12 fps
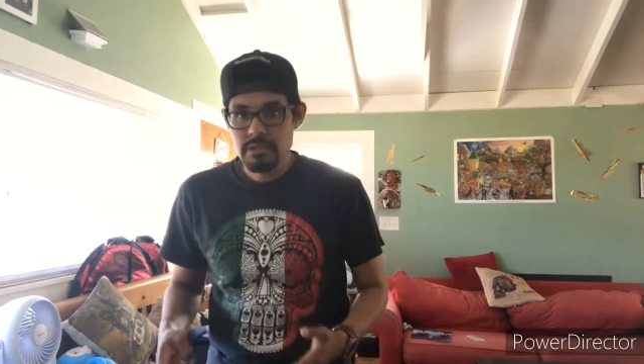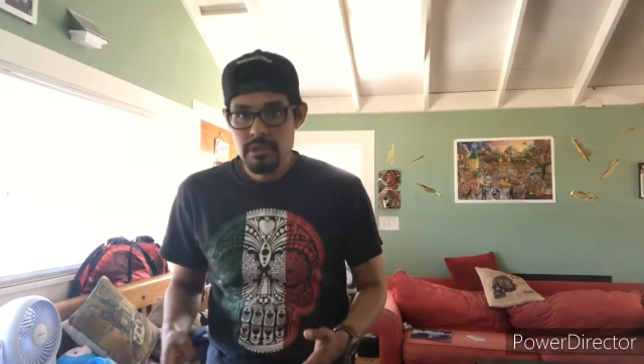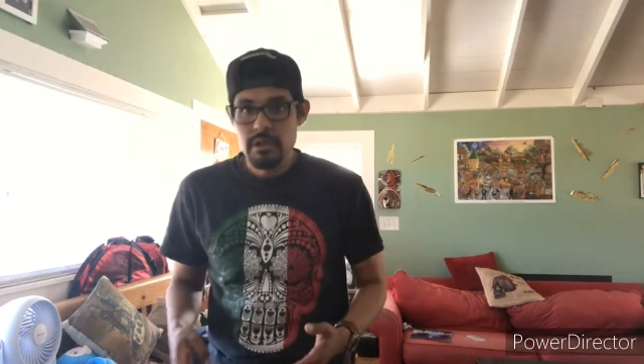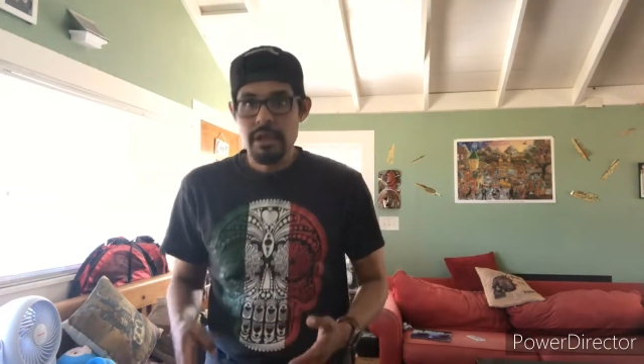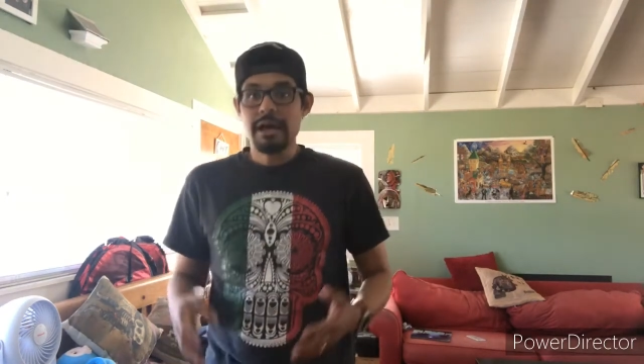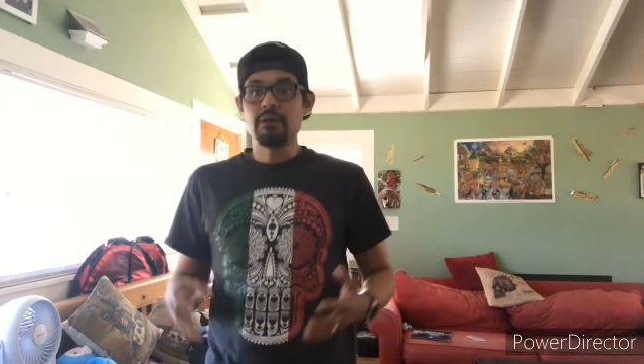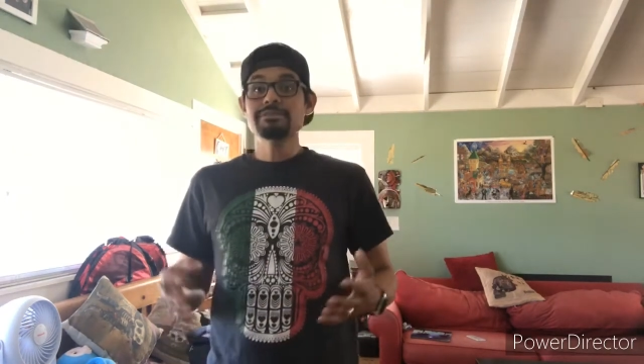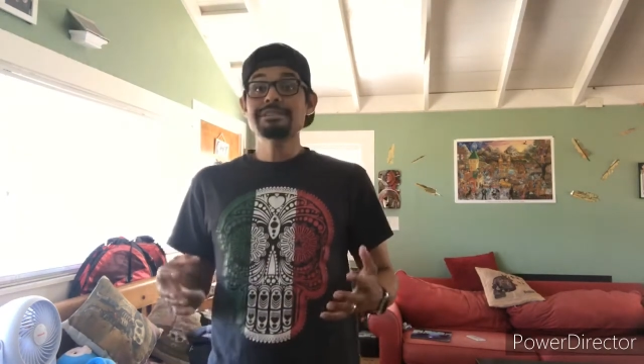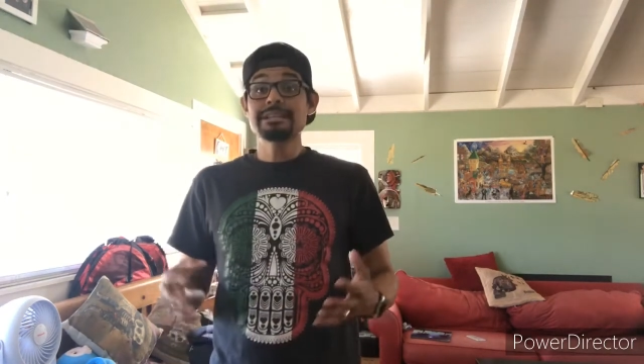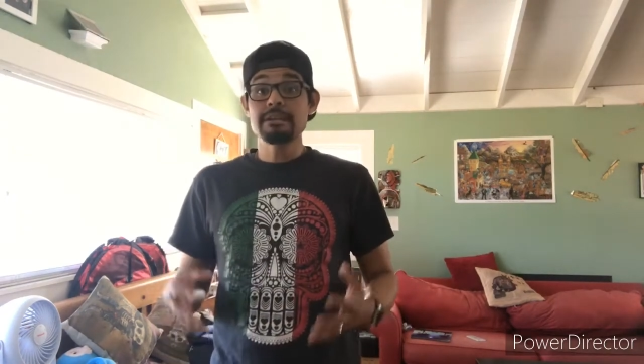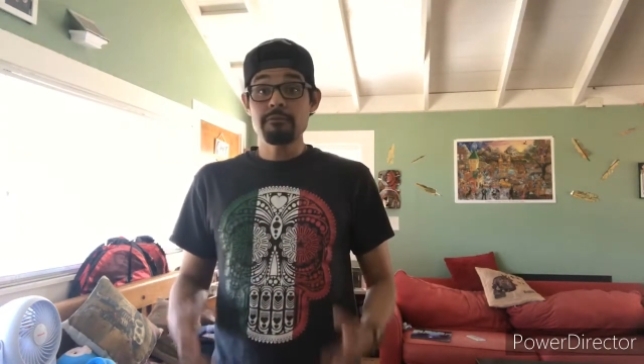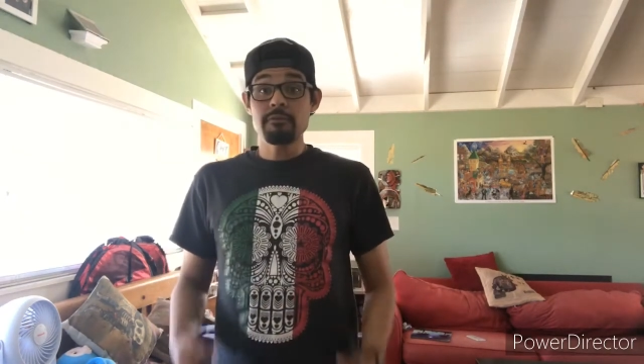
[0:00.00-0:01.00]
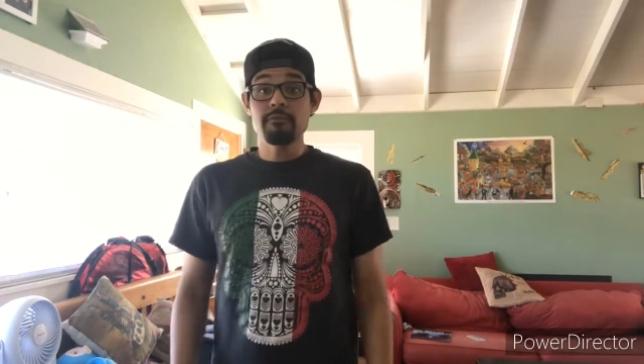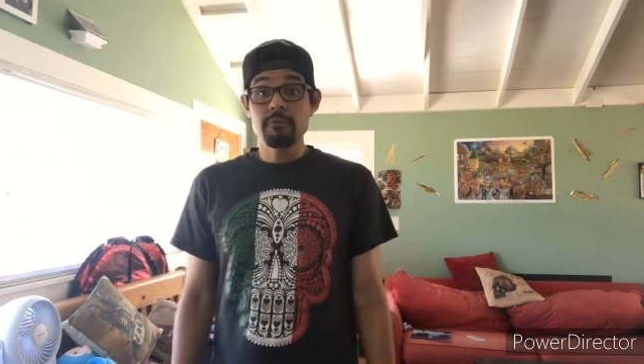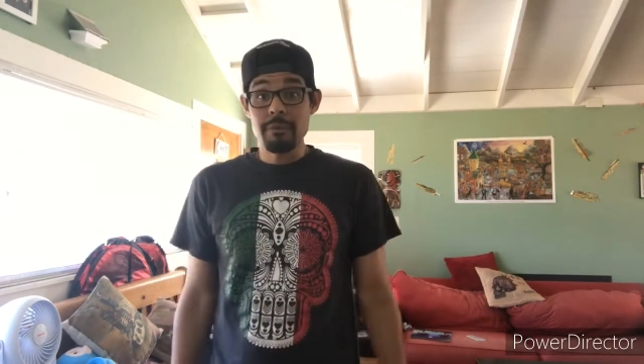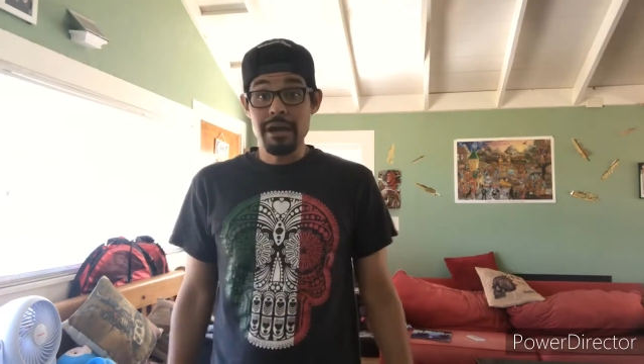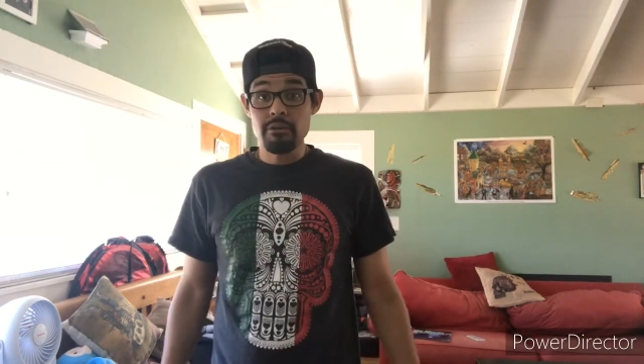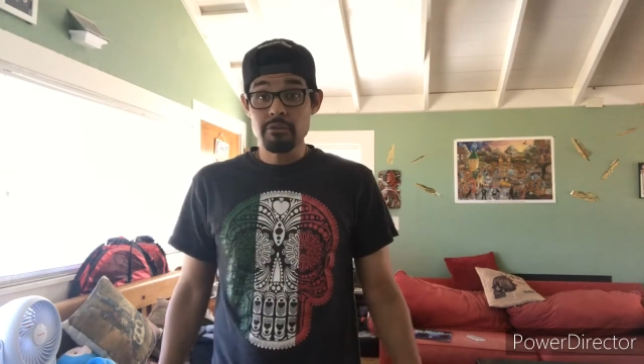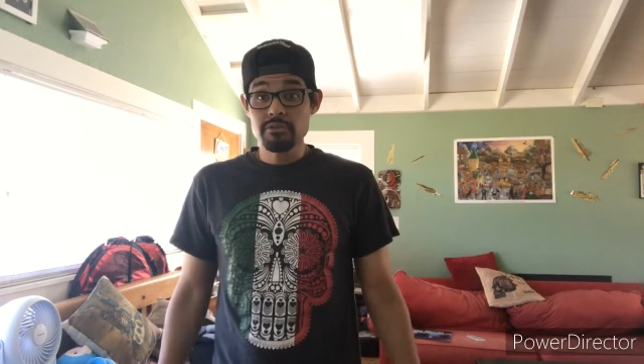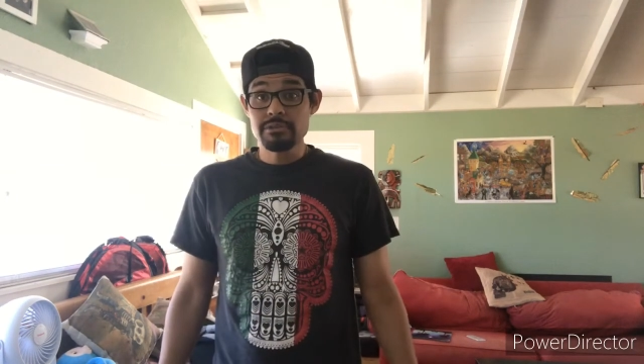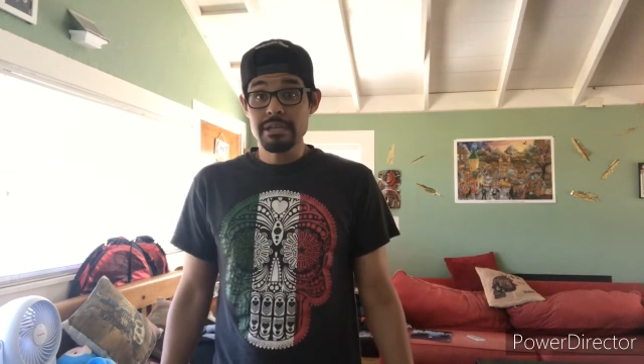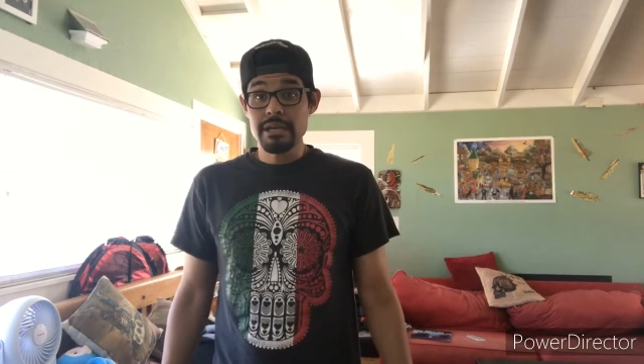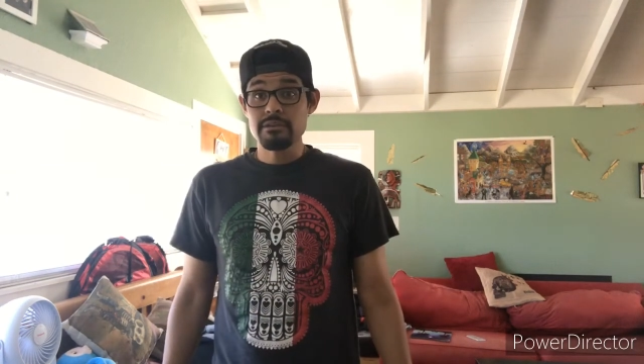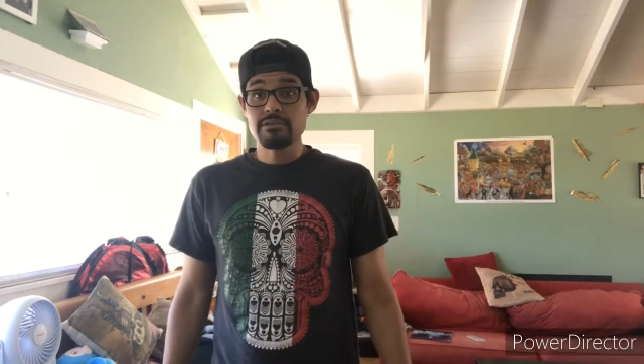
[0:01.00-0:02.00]
how is it different from how you
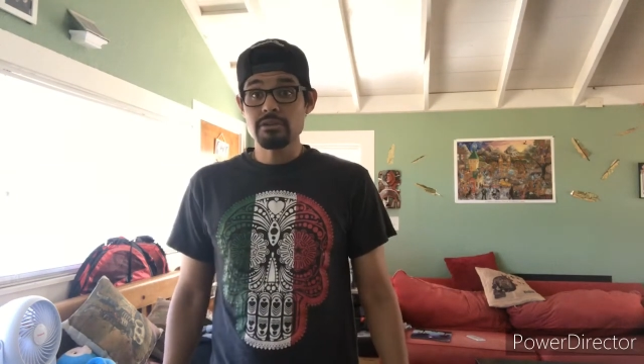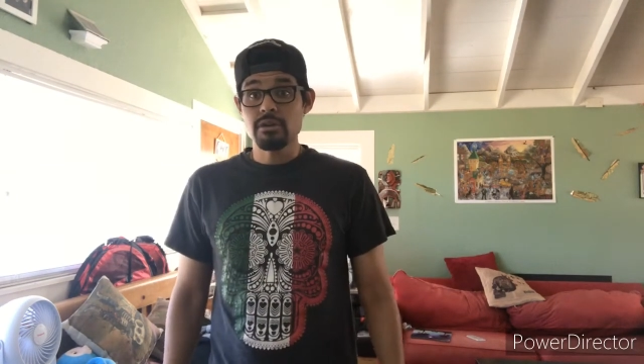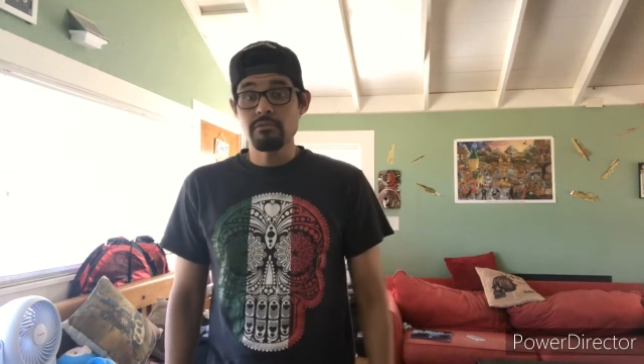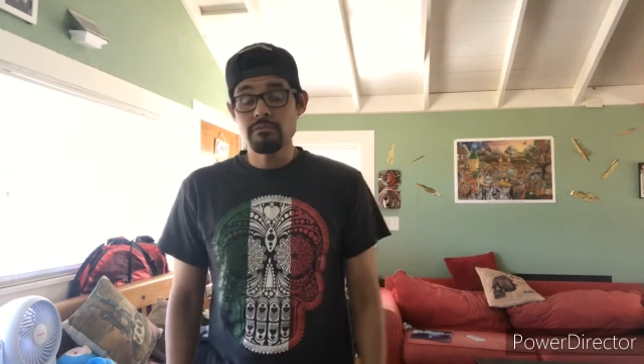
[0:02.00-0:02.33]
stand? So